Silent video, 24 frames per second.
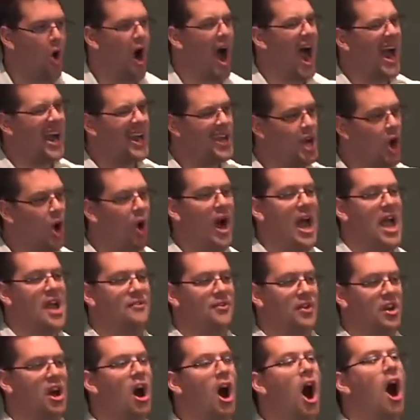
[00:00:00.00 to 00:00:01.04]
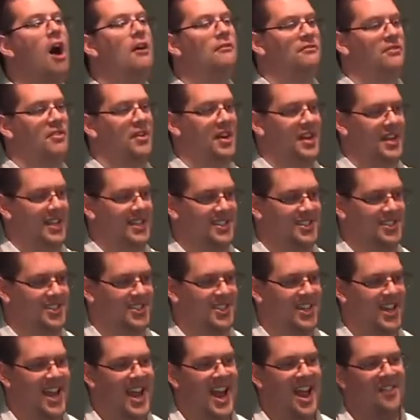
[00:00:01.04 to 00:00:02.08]
I have confidence
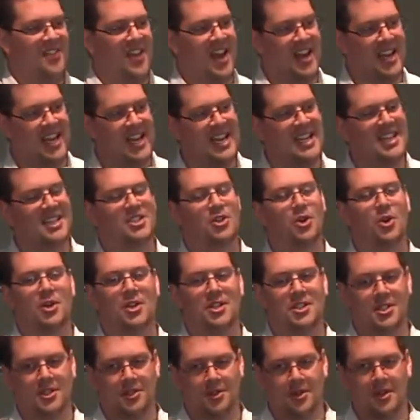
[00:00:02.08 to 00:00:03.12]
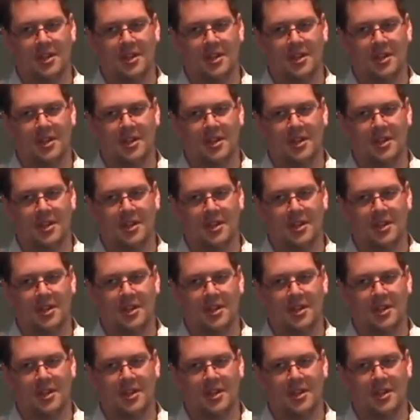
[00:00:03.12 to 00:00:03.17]
that he is going to